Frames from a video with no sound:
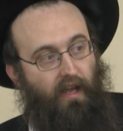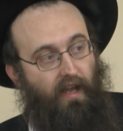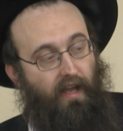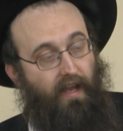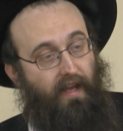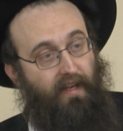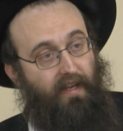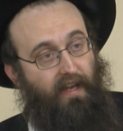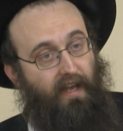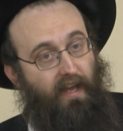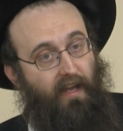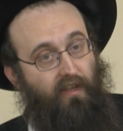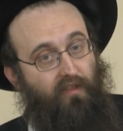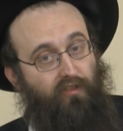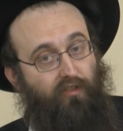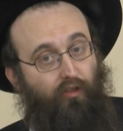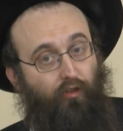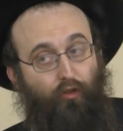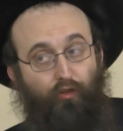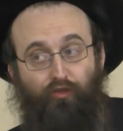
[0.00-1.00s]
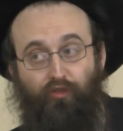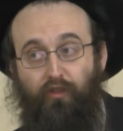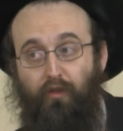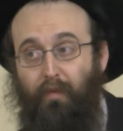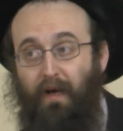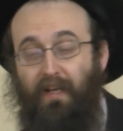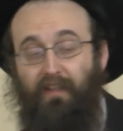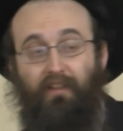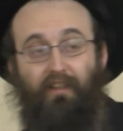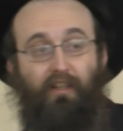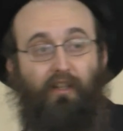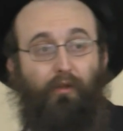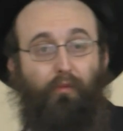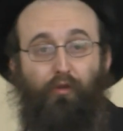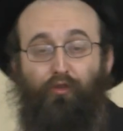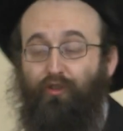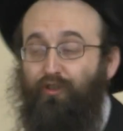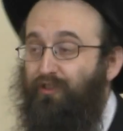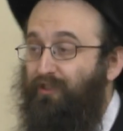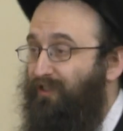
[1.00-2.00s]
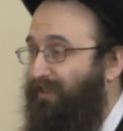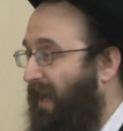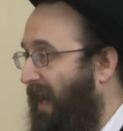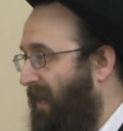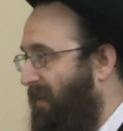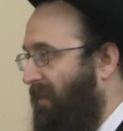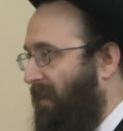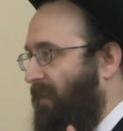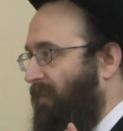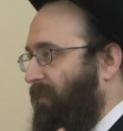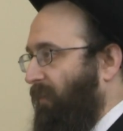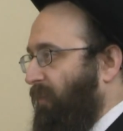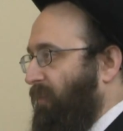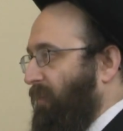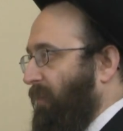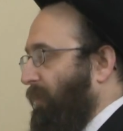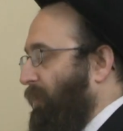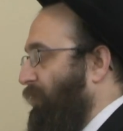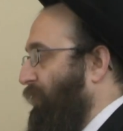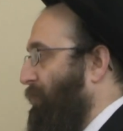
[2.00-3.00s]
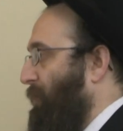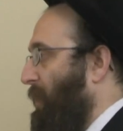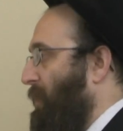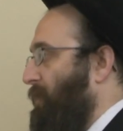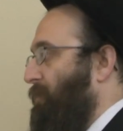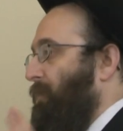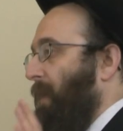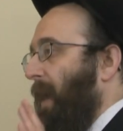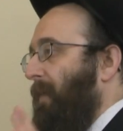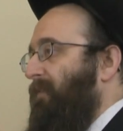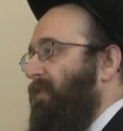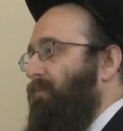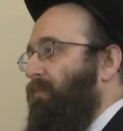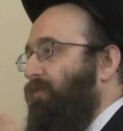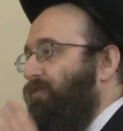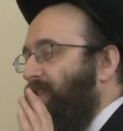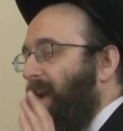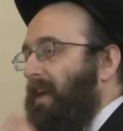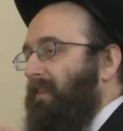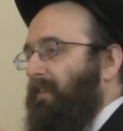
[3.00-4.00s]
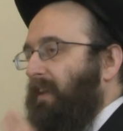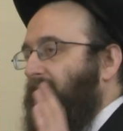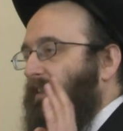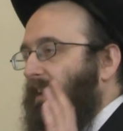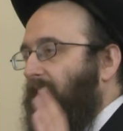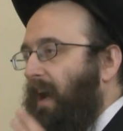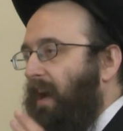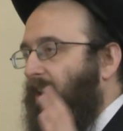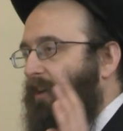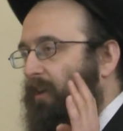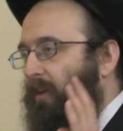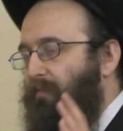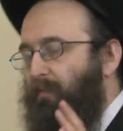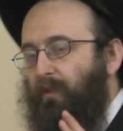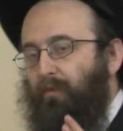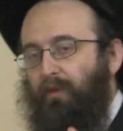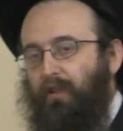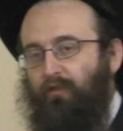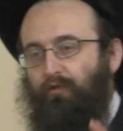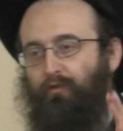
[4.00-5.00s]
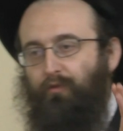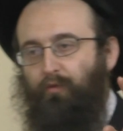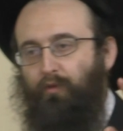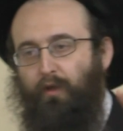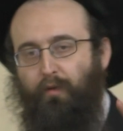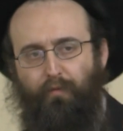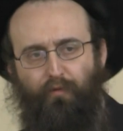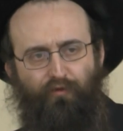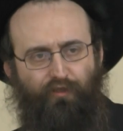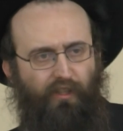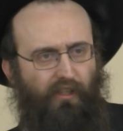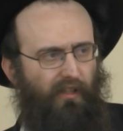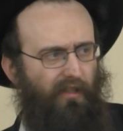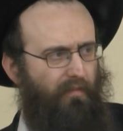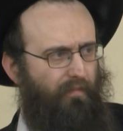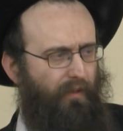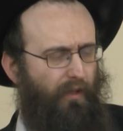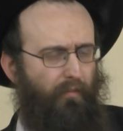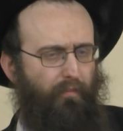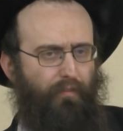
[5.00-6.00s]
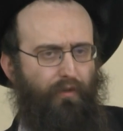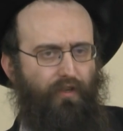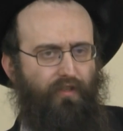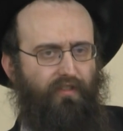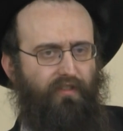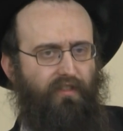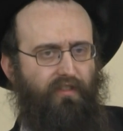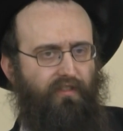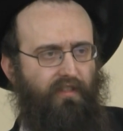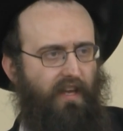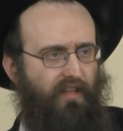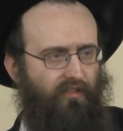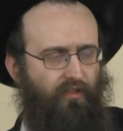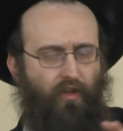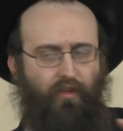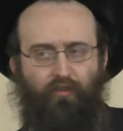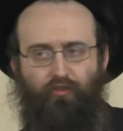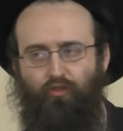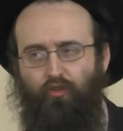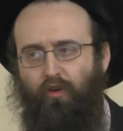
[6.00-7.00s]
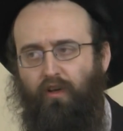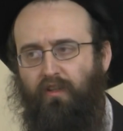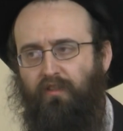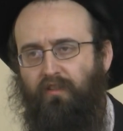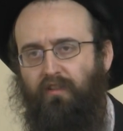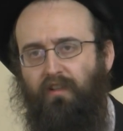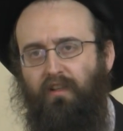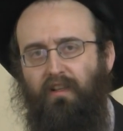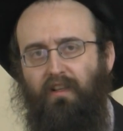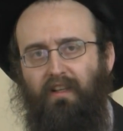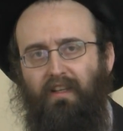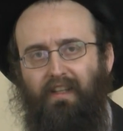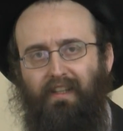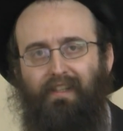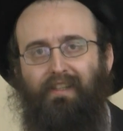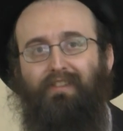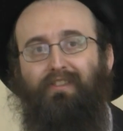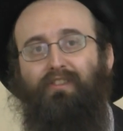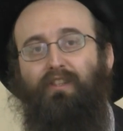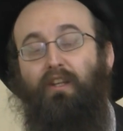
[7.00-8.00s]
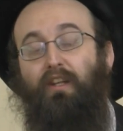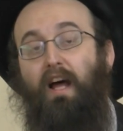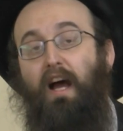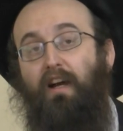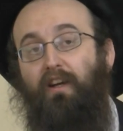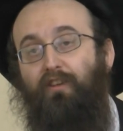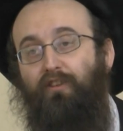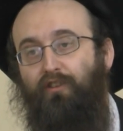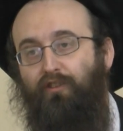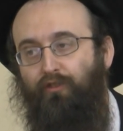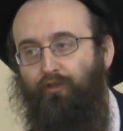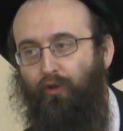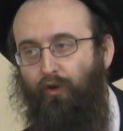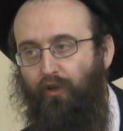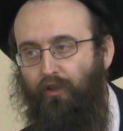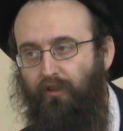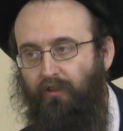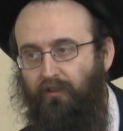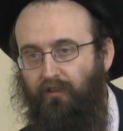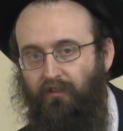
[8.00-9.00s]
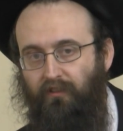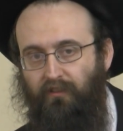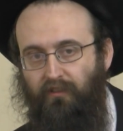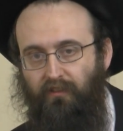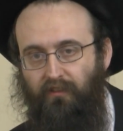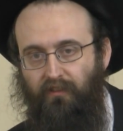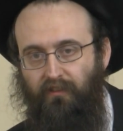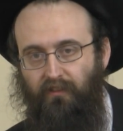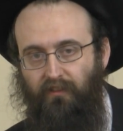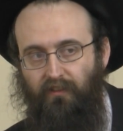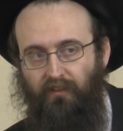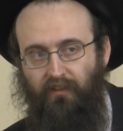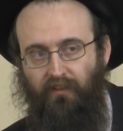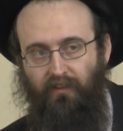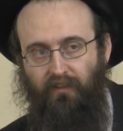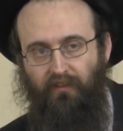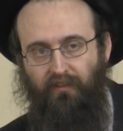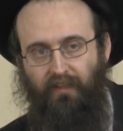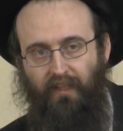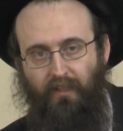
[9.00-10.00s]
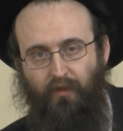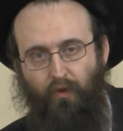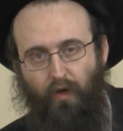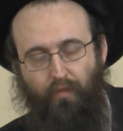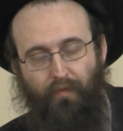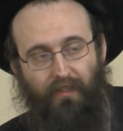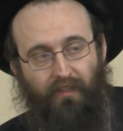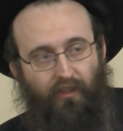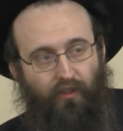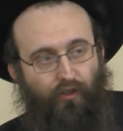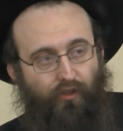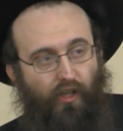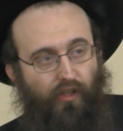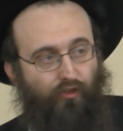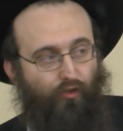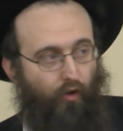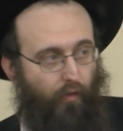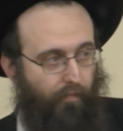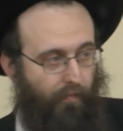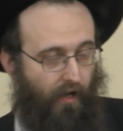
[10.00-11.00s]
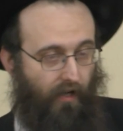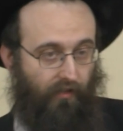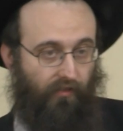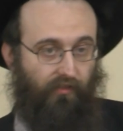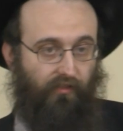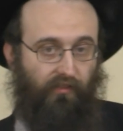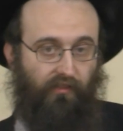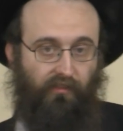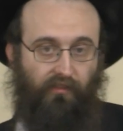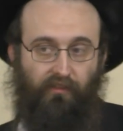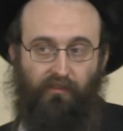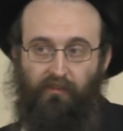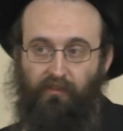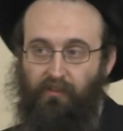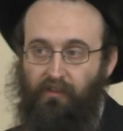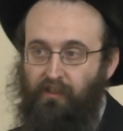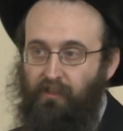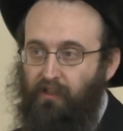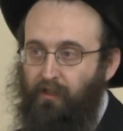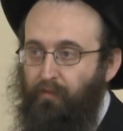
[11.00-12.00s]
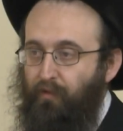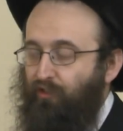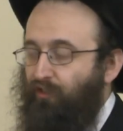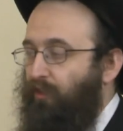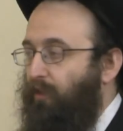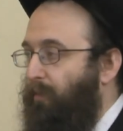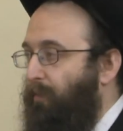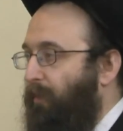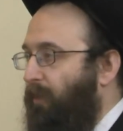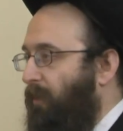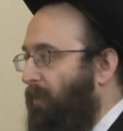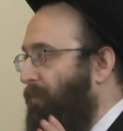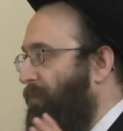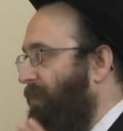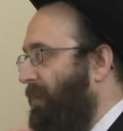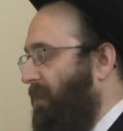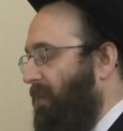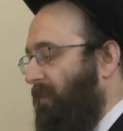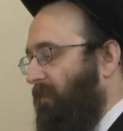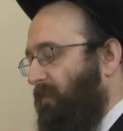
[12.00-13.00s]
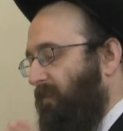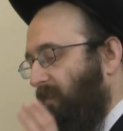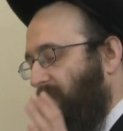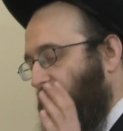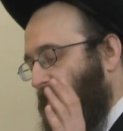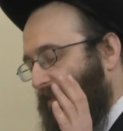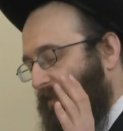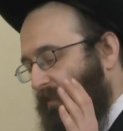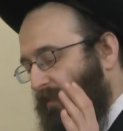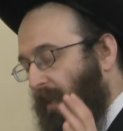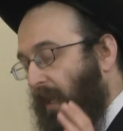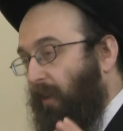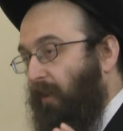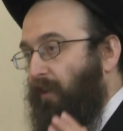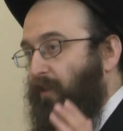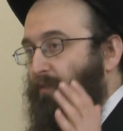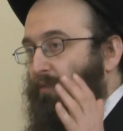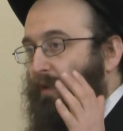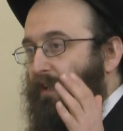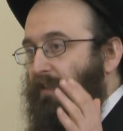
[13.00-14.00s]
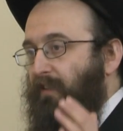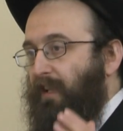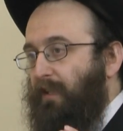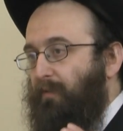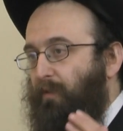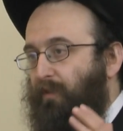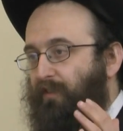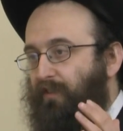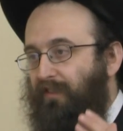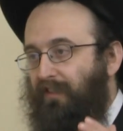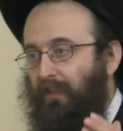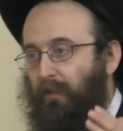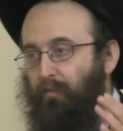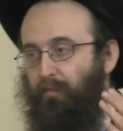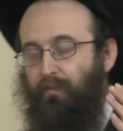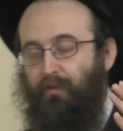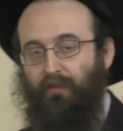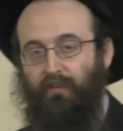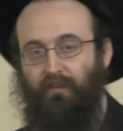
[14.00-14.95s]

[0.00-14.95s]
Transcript: A solution about yichud, which is not an ideal solution, but it's mamish b'shas hatcha gomer, where really person has no other choice, is to lock your door that there won't be yichud on your part. The Mishnah Berurah brings the halach is one is not supposed to sleep